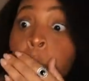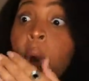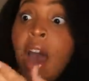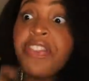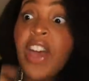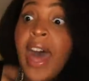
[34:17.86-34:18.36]

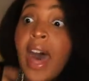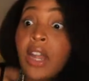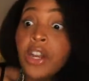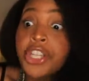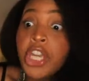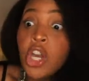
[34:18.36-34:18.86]
What the hell
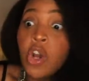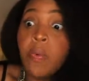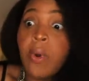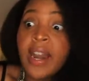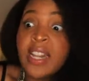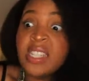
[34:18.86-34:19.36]
are you?
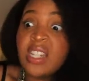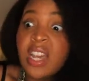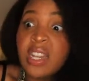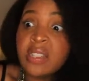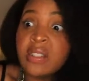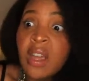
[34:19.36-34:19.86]
What is this?
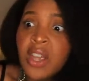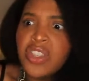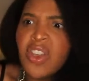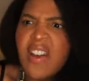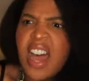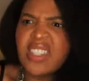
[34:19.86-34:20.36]

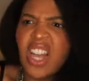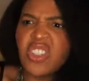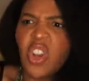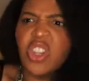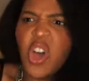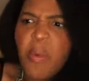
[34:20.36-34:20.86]
You're not
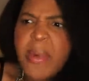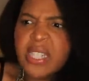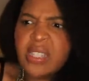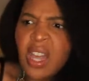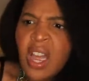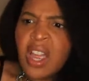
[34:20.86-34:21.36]
Dr.
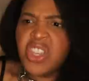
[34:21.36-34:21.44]
Loomis.